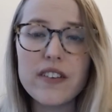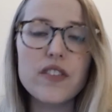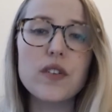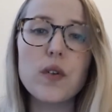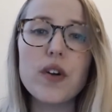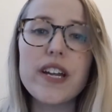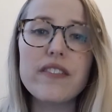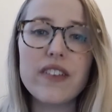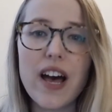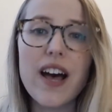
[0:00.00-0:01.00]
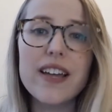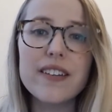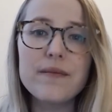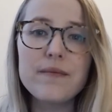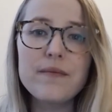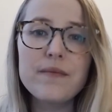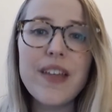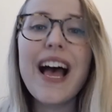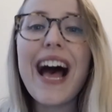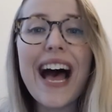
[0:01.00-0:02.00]
of the glory of God.
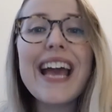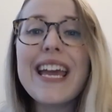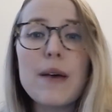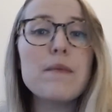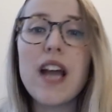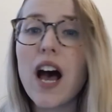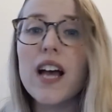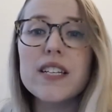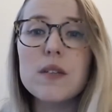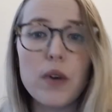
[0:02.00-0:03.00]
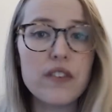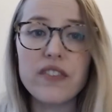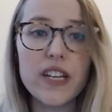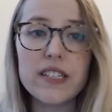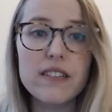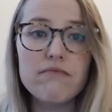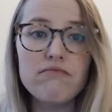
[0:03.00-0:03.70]
I am not perfect.